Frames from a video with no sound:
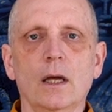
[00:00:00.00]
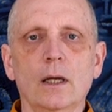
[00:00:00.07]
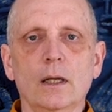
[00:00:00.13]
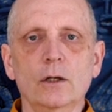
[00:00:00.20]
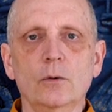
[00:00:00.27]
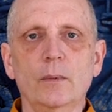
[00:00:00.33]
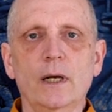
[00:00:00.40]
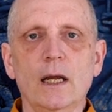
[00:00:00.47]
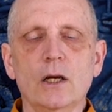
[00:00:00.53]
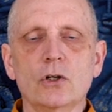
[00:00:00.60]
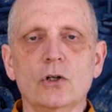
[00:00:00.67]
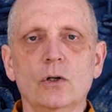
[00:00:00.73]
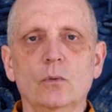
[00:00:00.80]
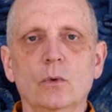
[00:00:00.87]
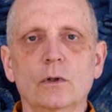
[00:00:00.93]

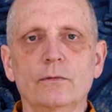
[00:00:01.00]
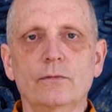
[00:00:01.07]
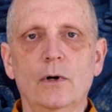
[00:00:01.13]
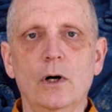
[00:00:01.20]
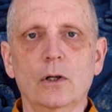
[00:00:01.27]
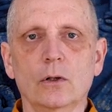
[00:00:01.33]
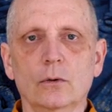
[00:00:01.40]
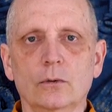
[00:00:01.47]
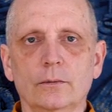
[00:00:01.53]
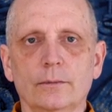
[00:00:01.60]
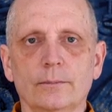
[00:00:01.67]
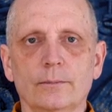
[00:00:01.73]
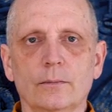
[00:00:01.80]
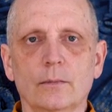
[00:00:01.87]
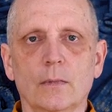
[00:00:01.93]
Illumination will follow.
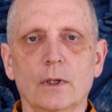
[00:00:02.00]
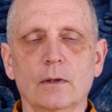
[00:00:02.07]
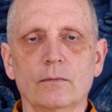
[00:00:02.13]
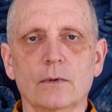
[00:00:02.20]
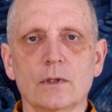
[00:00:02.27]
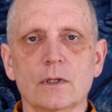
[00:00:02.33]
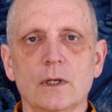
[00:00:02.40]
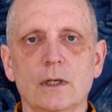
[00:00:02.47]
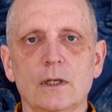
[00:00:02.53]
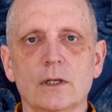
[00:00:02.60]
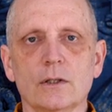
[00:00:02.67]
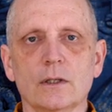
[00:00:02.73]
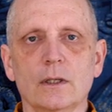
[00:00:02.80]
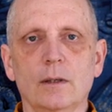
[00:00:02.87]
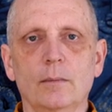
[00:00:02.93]
If the sun
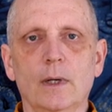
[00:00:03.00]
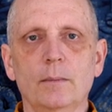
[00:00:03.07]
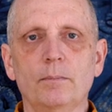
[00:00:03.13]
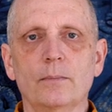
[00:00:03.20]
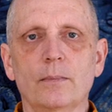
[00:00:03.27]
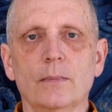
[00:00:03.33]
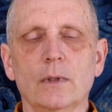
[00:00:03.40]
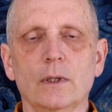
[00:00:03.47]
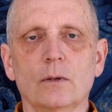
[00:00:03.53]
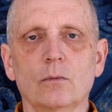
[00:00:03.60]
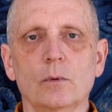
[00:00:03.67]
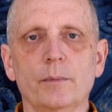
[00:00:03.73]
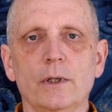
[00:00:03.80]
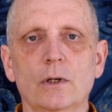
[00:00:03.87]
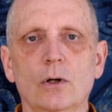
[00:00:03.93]
doesn't come up, there
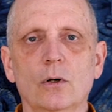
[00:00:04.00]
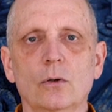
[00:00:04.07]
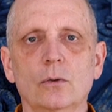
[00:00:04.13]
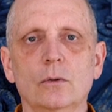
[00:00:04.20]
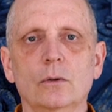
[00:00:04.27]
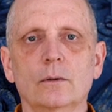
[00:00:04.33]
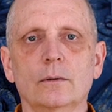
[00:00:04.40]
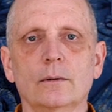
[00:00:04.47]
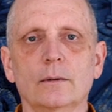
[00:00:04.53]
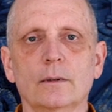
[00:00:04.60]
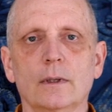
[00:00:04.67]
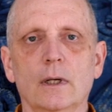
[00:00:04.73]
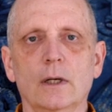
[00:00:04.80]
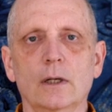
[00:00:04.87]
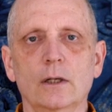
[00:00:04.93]
will be no
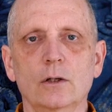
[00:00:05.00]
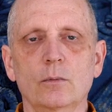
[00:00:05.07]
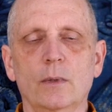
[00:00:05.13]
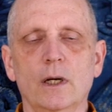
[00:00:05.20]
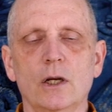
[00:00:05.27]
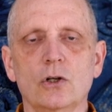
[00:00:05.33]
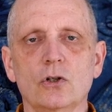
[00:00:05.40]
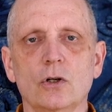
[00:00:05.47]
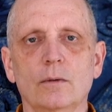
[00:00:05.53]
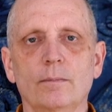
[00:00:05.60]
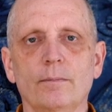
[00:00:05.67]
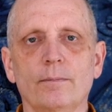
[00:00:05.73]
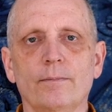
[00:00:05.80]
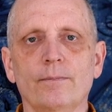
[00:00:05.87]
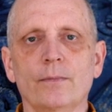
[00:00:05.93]
illumination.
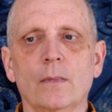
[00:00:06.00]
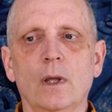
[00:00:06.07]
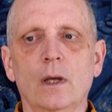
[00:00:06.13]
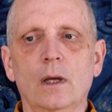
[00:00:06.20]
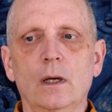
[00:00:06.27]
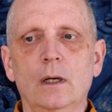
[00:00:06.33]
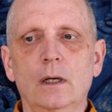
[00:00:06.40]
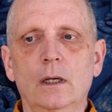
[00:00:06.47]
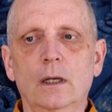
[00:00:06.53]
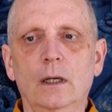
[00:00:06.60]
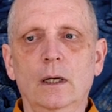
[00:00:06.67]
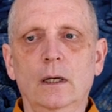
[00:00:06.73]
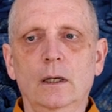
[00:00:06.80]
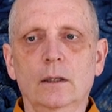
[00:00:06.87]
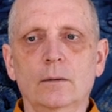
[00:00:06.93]

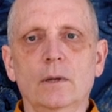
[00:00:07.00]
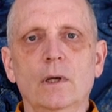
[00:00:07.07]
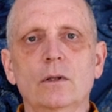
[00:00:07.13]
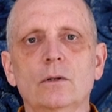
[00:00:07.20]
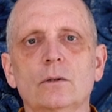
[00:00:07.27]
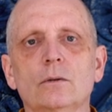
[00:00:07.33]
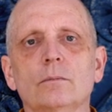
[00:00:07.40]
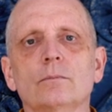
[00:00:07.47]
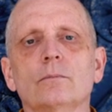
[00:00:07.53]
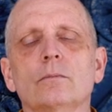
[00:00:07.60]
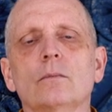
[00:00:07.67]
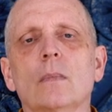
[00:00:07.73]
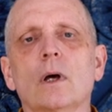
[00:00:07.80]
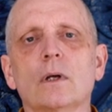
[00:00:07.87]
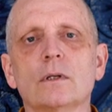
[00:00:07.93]
The other
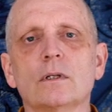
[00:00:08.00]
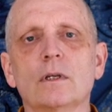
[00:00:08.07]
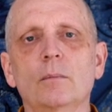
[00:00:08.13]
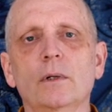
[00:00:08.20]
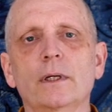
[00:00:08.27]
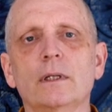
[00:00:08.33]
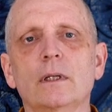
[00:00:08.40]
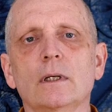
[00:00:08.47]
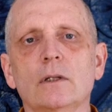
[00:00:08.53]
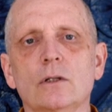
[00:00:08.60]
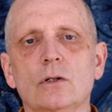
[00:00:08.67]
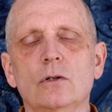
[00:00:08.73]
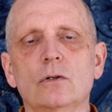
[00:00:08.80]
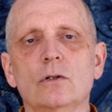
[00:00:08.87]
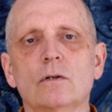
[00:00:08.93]
simile that
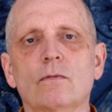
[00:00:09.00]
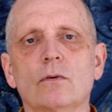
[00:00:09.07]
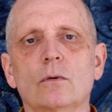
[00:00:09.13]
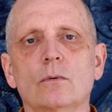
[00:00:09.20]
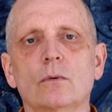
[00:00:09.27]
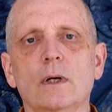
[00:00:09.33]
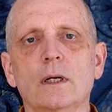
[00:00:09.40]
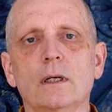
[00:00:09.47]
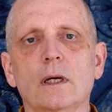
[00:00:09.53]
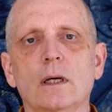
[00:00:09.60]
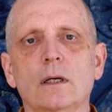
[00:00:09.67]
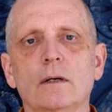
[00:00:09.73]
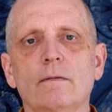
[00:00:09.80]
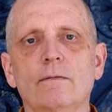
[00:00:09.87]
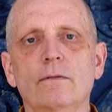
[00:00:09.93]
is used for right
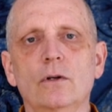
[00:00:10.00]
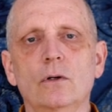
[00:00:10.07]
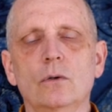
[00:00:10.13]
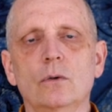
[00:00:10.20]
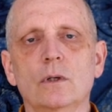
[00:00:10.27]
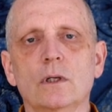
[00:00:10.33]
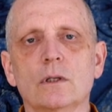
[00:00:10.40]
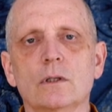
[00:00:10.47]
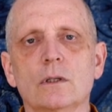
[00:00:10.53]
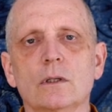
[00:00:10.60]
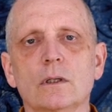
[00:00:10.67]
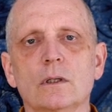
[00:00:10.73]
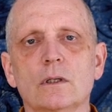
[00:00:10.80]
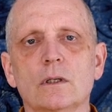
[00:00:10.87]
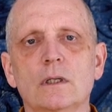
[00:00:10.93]
view is
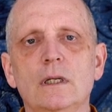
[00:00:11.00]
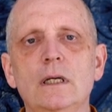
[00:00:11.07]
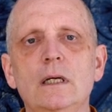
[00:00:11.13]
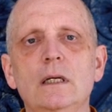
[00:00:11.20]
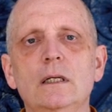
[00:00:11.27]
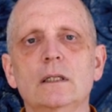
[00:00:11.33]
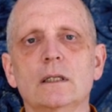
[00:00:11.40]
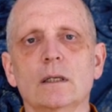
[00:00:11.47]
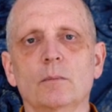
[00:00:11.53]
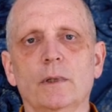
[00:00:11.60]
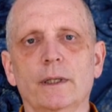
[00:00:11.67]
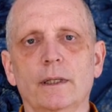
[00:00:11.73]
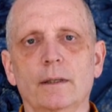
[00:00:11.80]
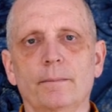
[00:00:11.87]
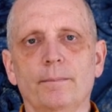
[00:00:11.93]
the seed
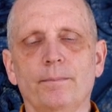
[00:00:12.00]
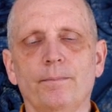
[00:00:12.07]
simile.